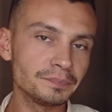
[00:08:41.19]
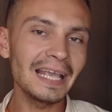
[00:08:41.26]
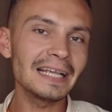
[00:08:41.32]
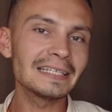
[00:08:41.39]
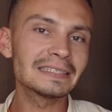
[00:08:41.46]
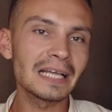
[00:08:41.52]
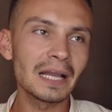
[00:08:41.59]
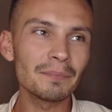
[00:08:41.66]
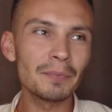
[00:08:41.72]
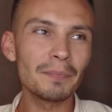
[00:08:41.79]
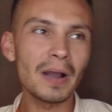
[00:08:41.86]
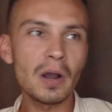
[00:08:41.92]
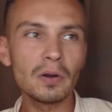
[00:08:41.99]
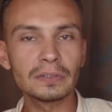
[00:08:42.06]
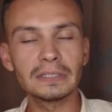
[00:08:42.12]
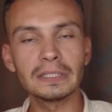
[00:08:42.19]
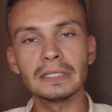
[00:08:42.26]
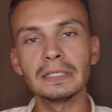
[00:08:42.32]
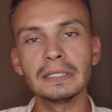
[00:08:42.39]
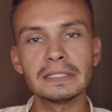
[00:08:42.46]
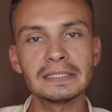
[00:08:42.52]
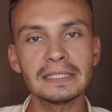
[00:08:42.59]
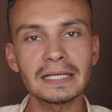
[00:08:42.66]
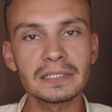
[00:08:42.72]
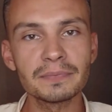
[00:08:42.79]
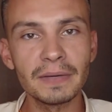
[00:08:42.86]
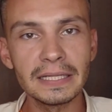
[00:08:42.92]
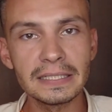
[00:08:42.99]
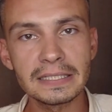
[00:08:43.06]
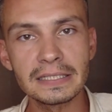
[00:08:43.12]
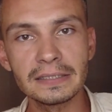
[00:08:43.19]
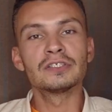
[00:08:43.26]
takes time about 6 months.